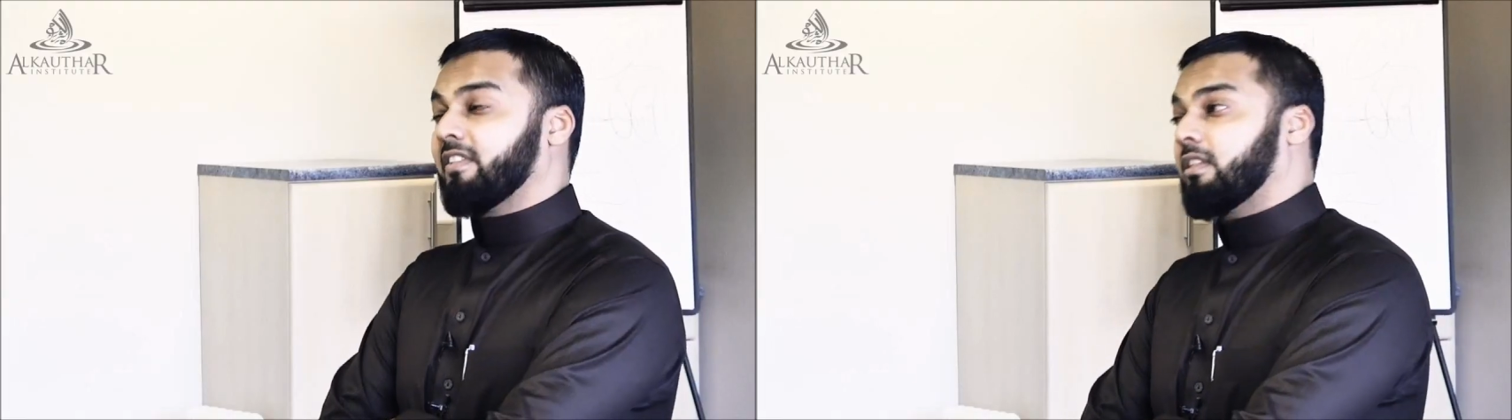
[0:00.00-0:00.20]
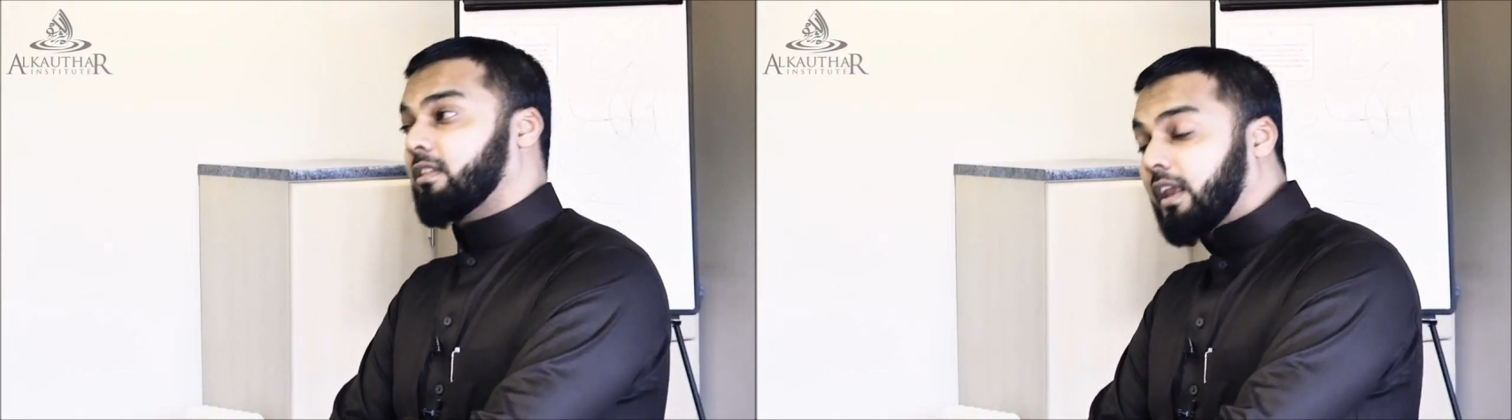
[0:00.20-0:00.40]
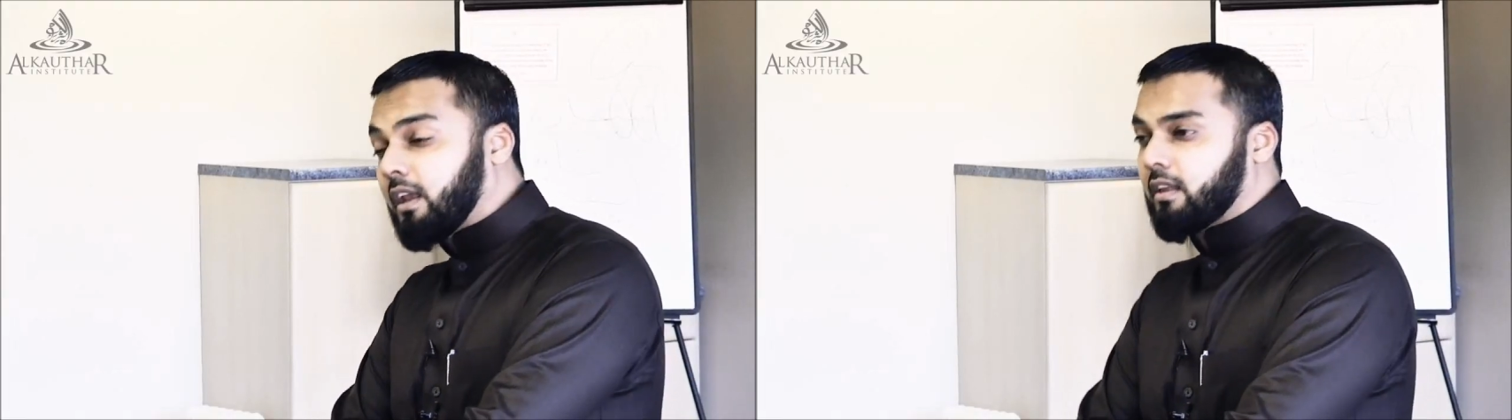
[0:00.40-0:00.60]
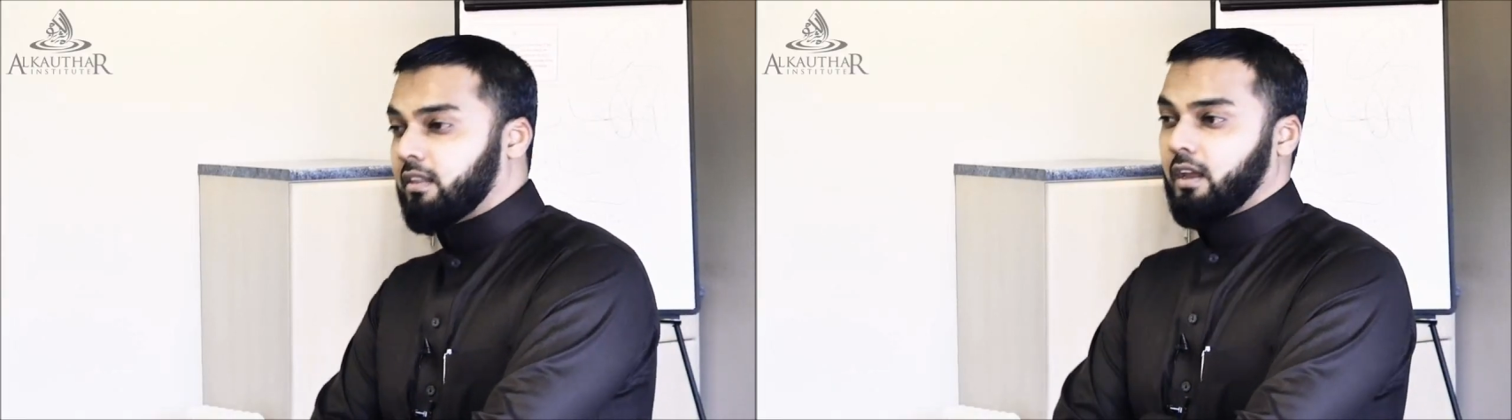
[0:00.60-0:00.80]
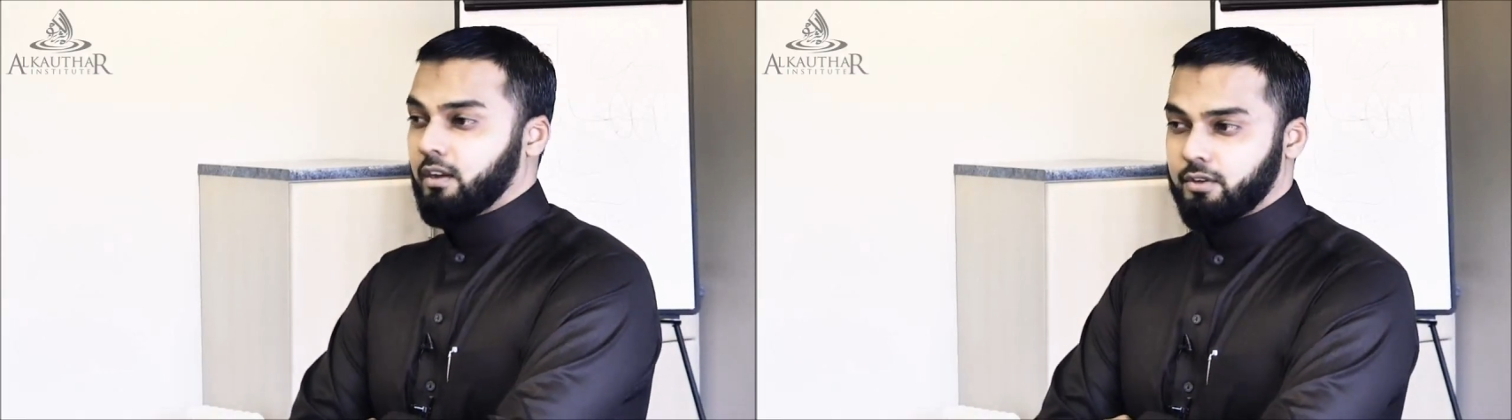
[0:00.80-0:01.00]
think
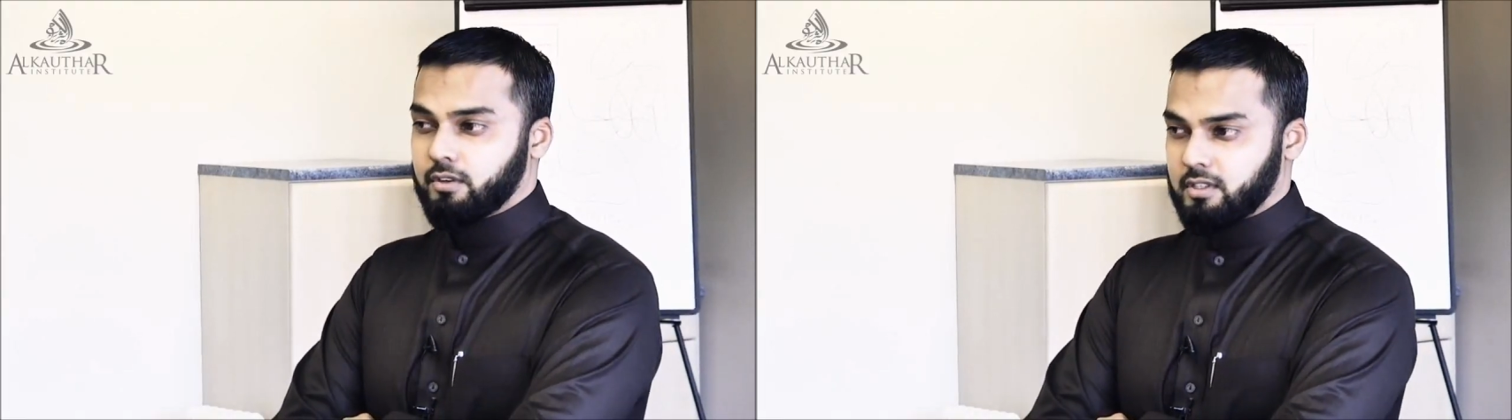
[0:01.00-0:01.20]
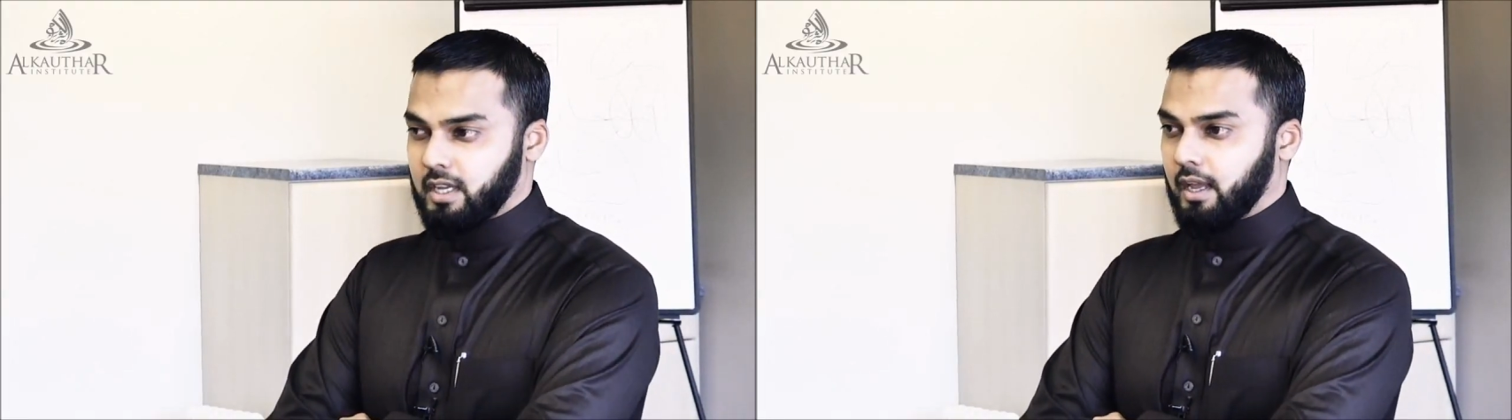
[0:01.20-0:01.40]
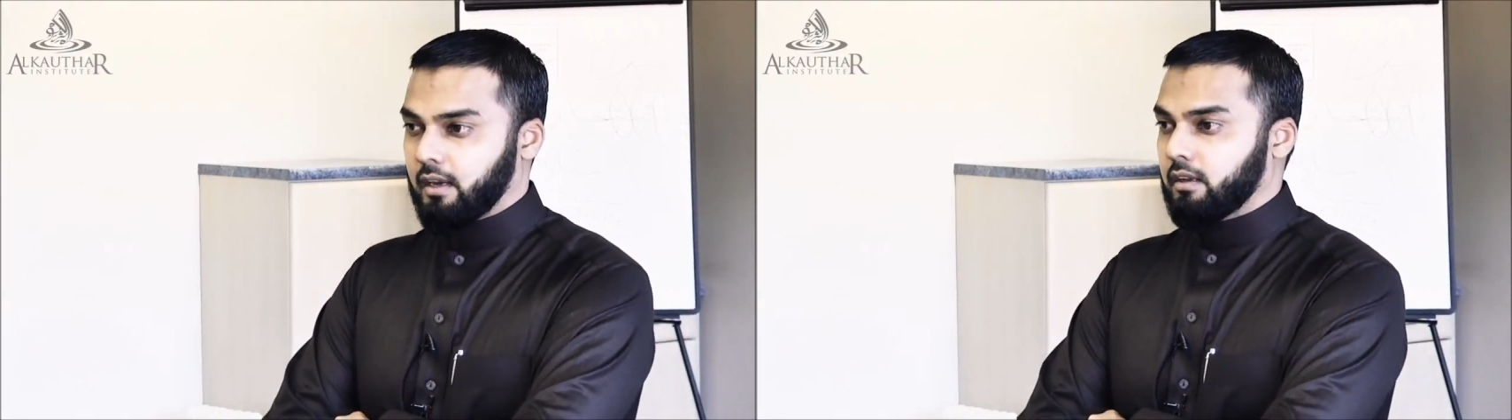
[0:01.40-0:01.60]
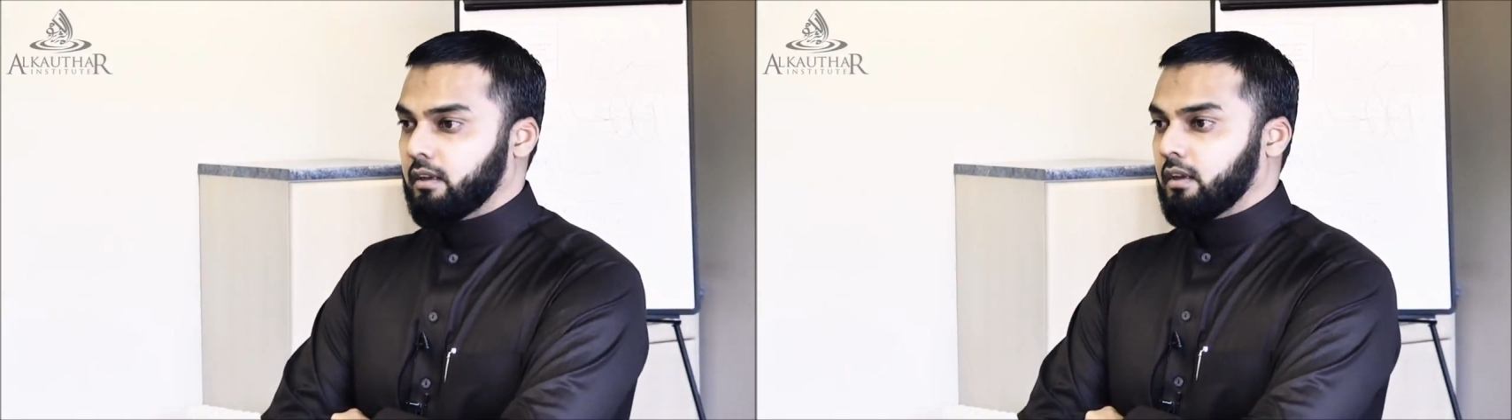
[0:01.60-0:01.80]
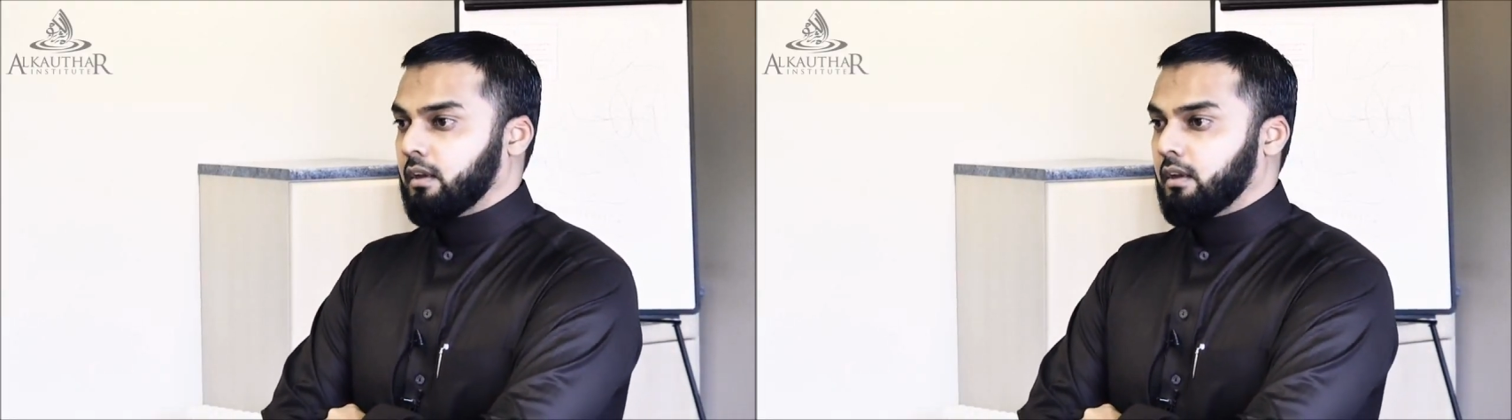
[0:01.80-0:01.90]
they understand.